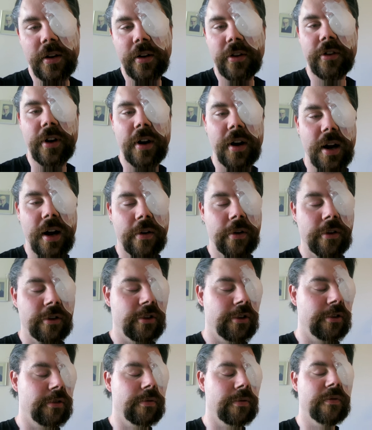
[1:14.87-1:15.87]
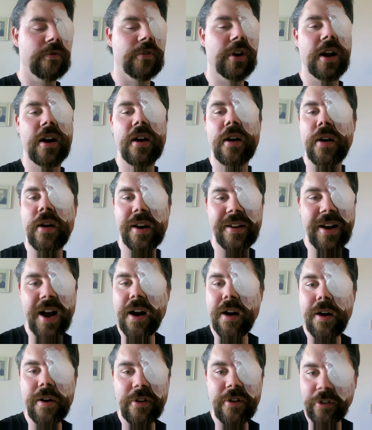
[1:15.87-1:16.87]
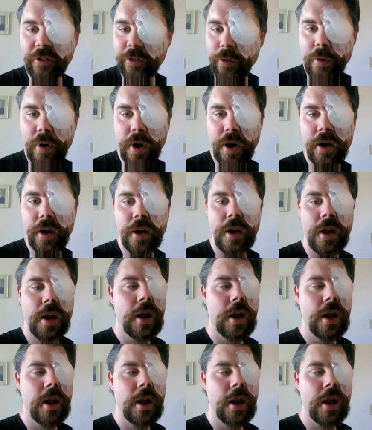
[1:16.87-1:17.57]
So I was just very tired and sore.